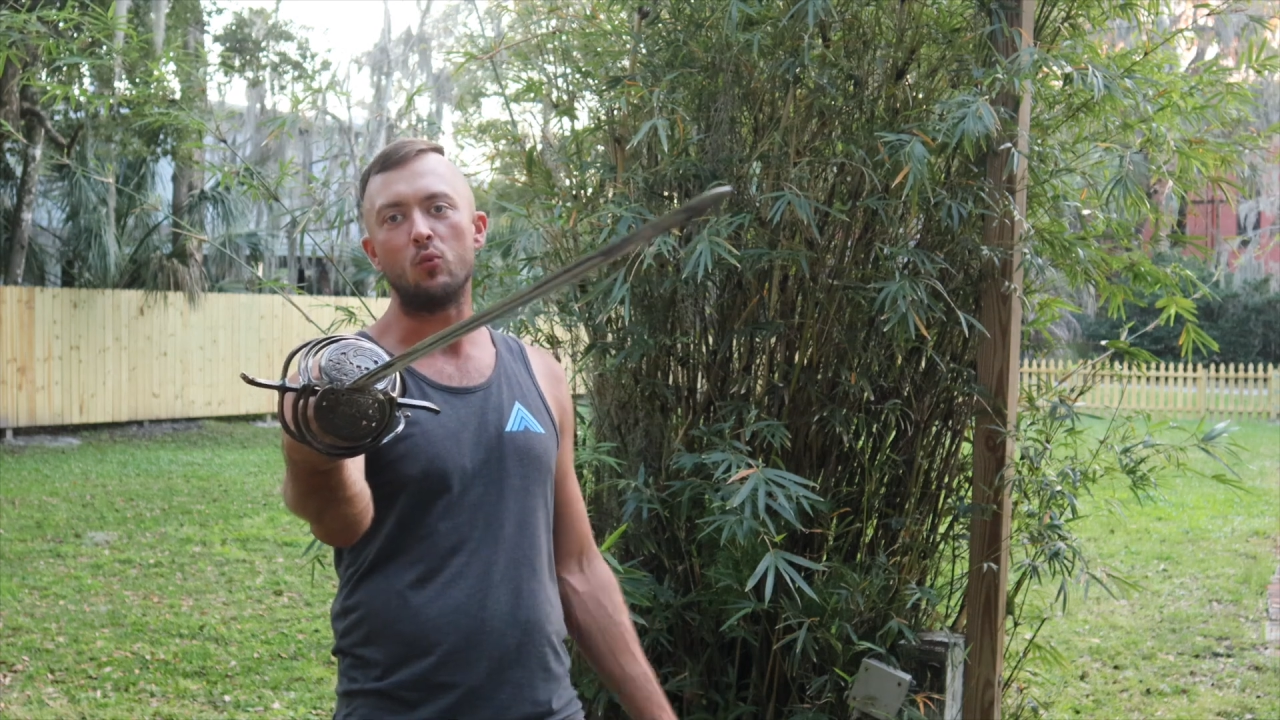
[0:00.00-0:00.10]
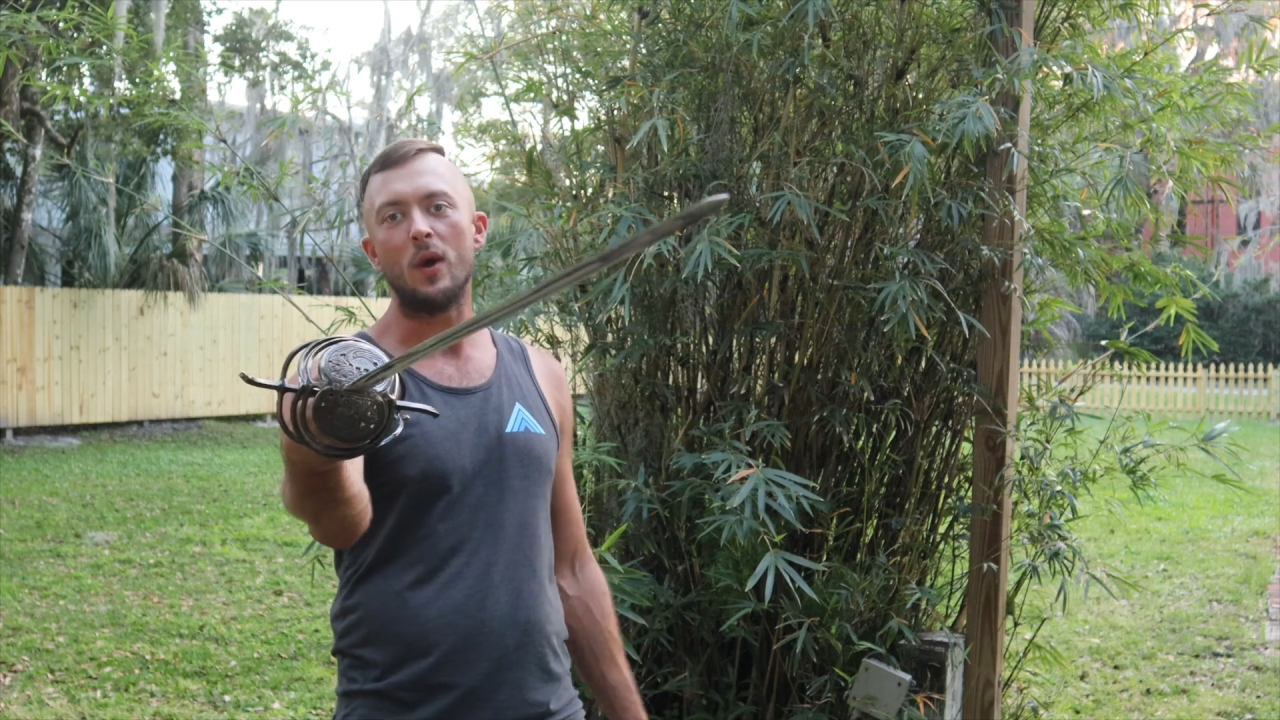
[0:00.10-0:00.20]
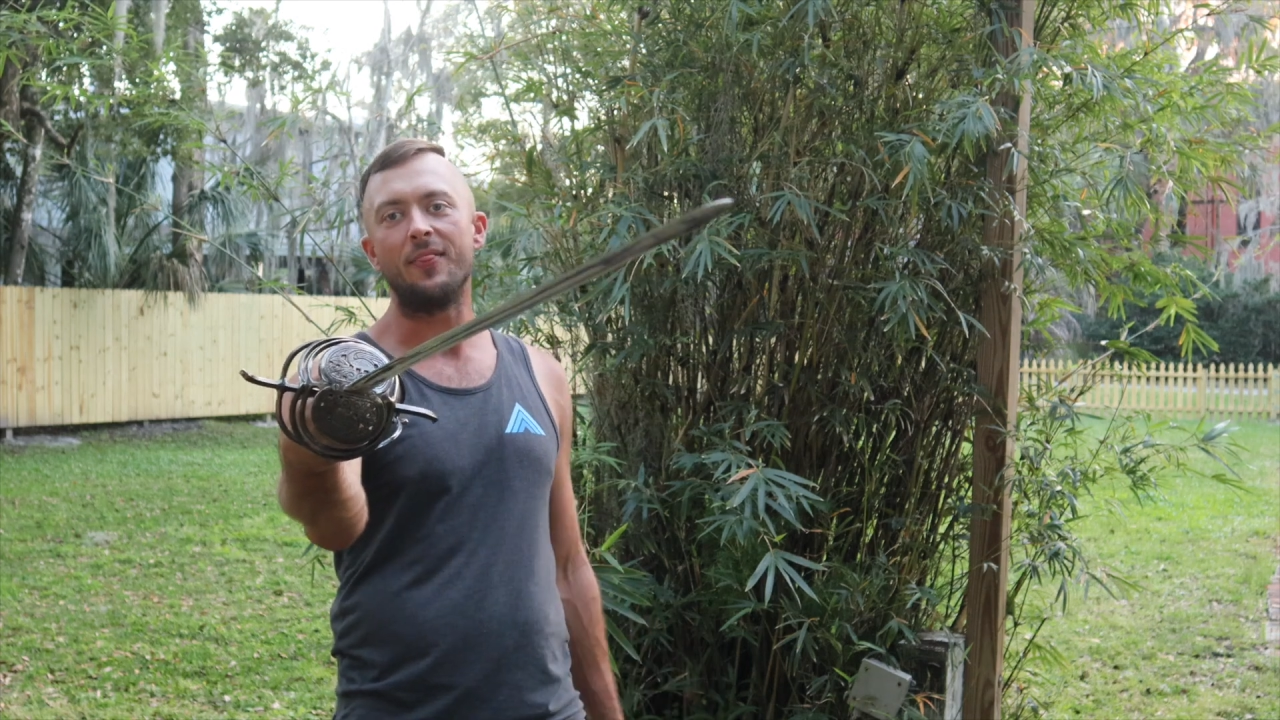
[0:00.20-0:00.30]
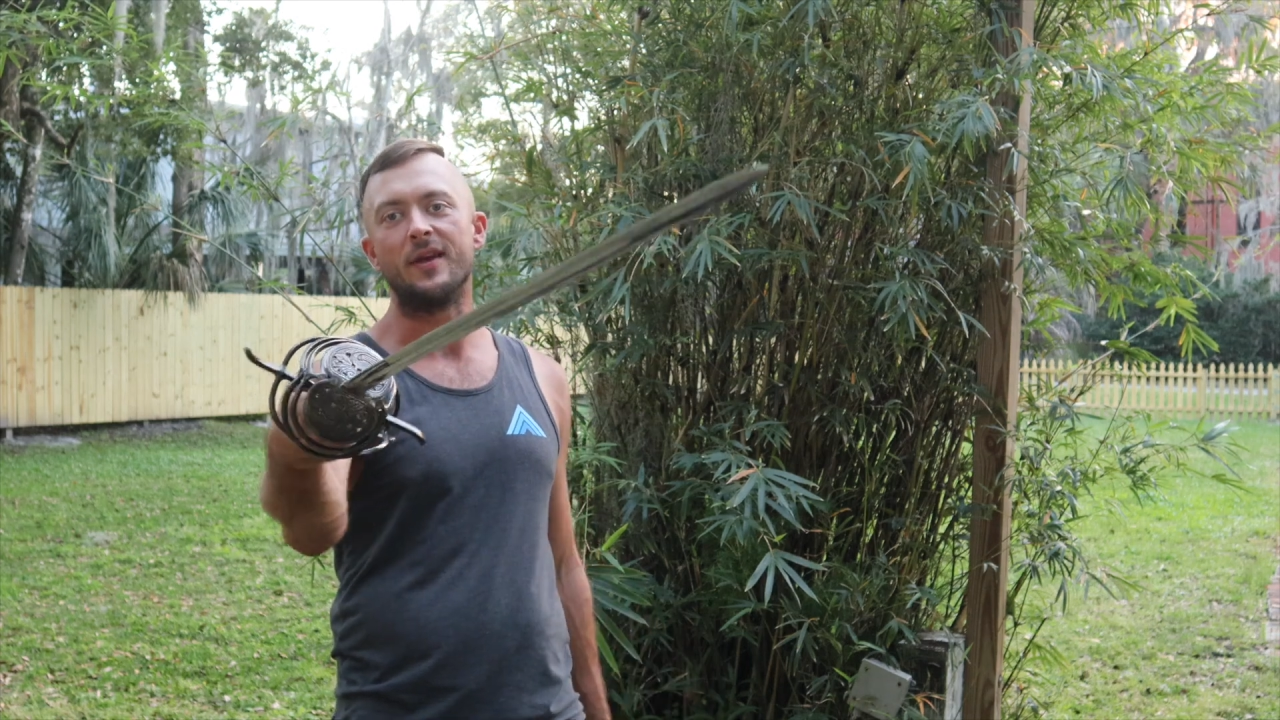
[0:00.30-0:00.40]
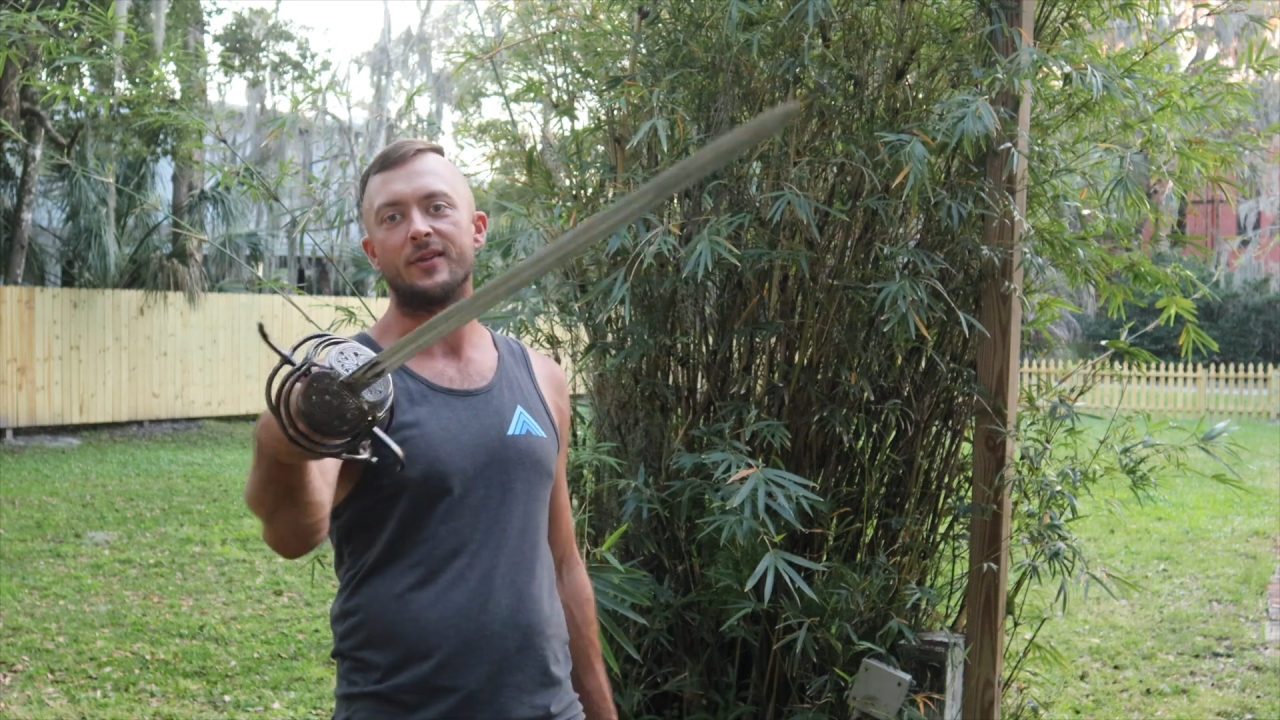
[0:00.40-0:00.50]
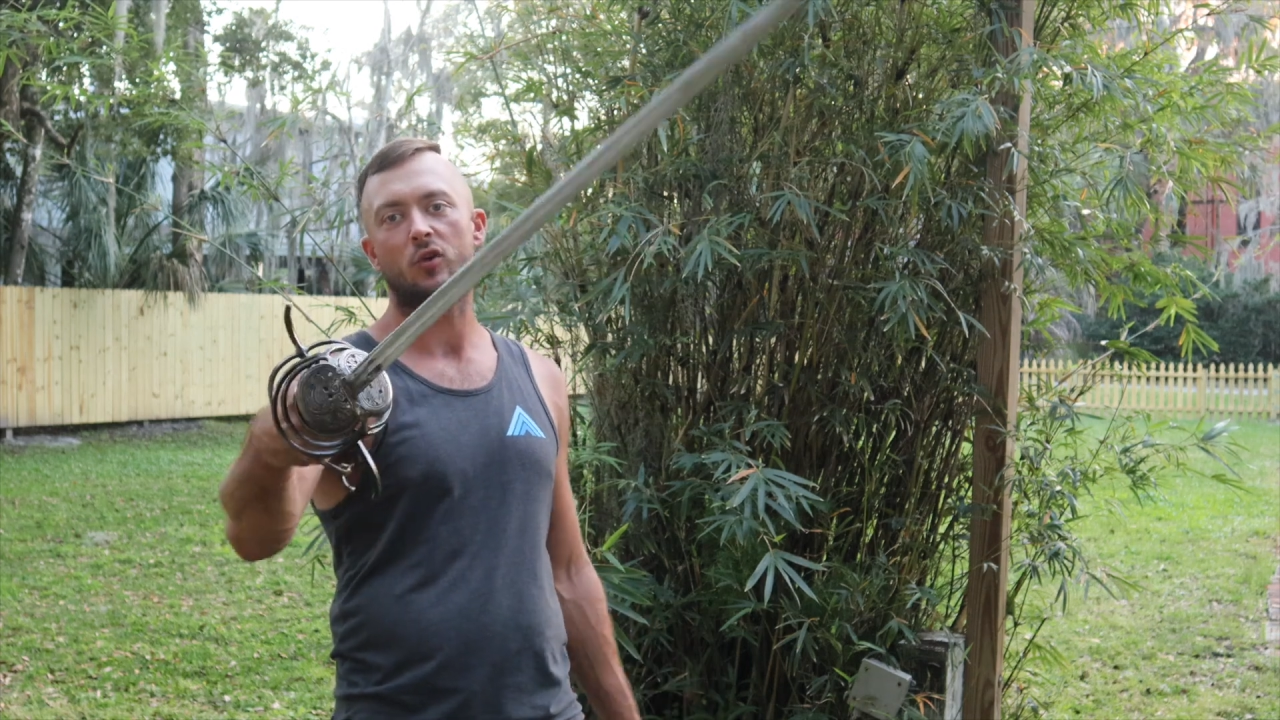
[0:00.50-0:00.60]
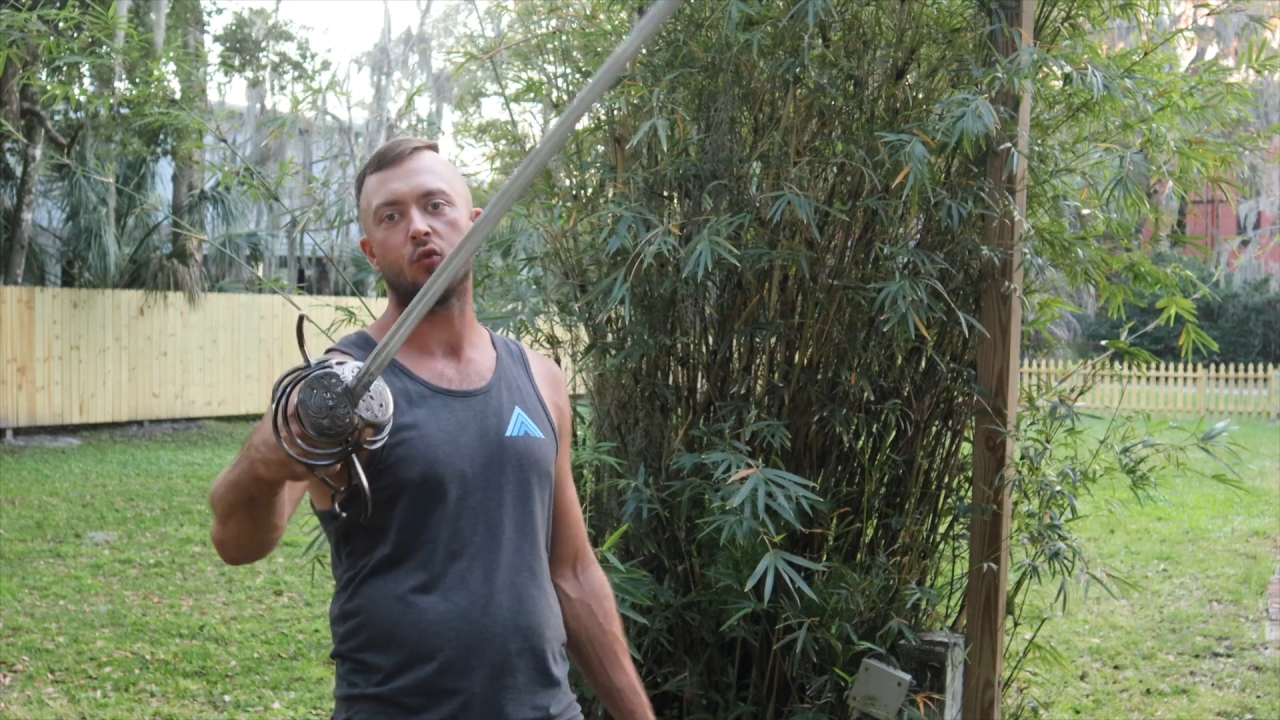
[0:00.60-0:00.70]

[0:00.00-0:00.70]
Windlass